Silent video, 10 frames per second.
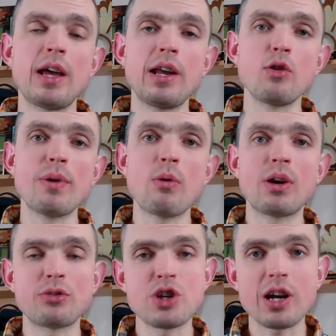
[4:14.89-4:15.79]
and you may
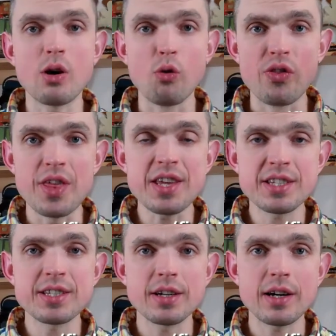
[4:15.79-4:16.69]
want to check out
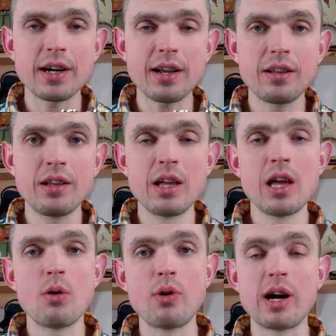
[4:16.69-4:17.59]
this article
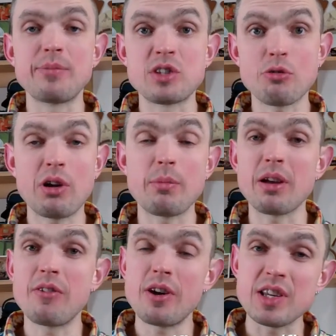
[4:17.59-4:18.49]
where I'm describing
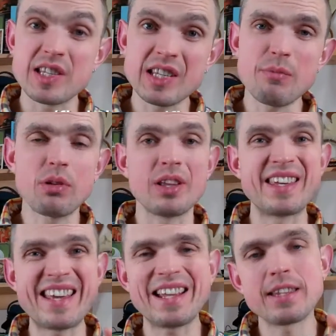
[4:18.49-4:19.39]
a very simple
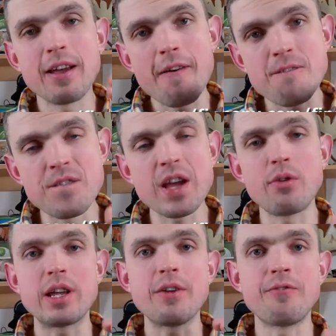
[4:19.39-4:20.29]
yet
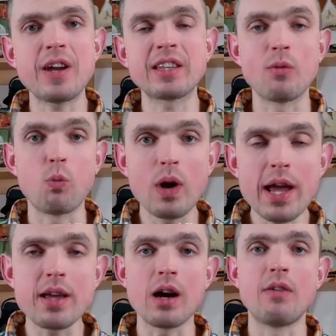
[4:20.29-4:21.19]
very effective
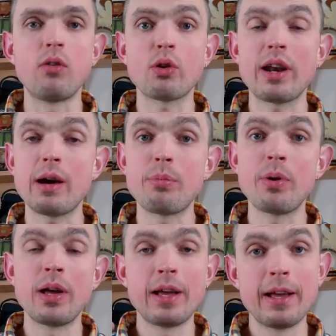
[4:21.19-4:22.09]
way of looking up